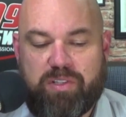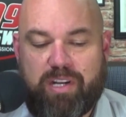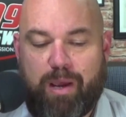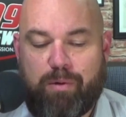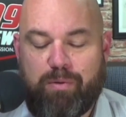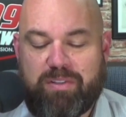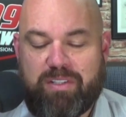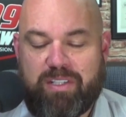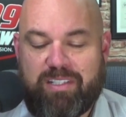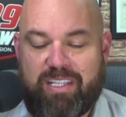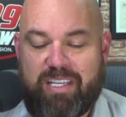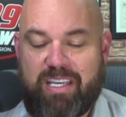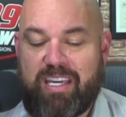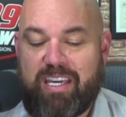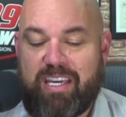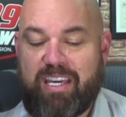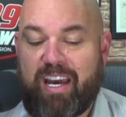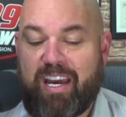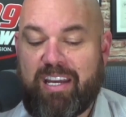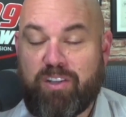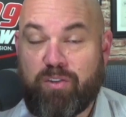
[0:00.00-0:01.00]
I was a
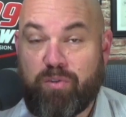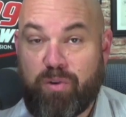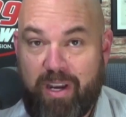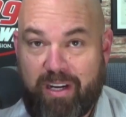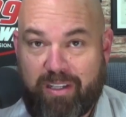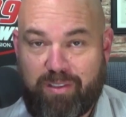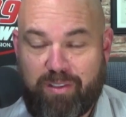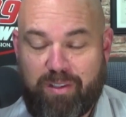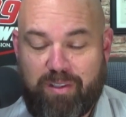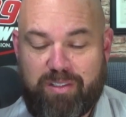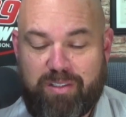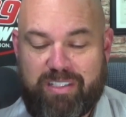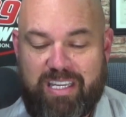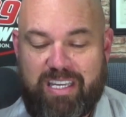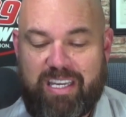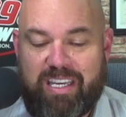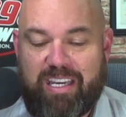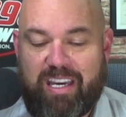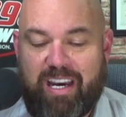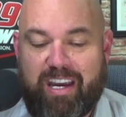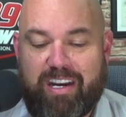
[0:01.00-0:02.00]
DEI director,
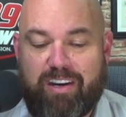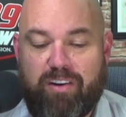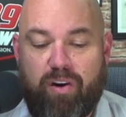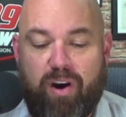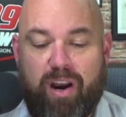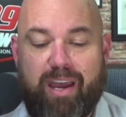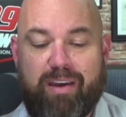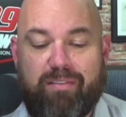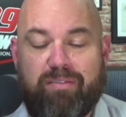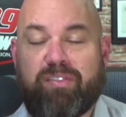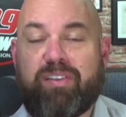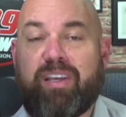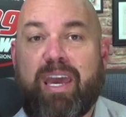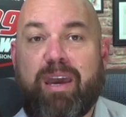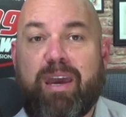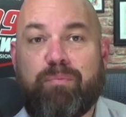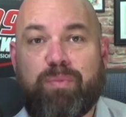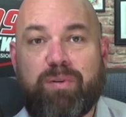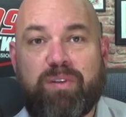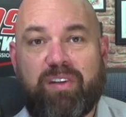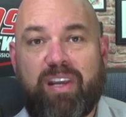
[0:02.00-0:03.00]
DEI drives
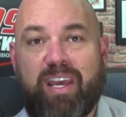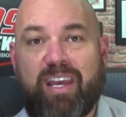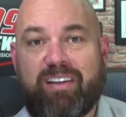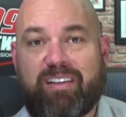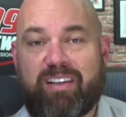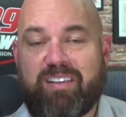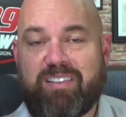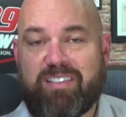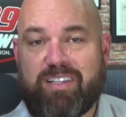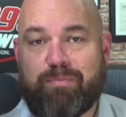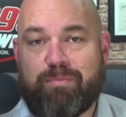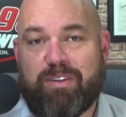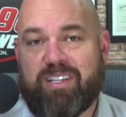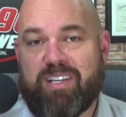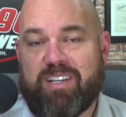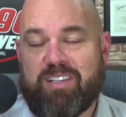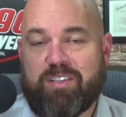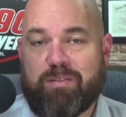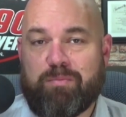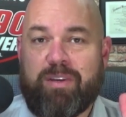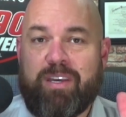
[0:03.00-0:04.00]
campus anti
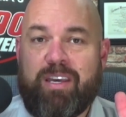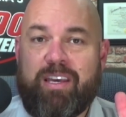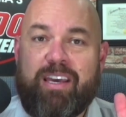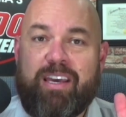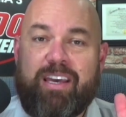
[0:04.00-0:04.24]
Semitism.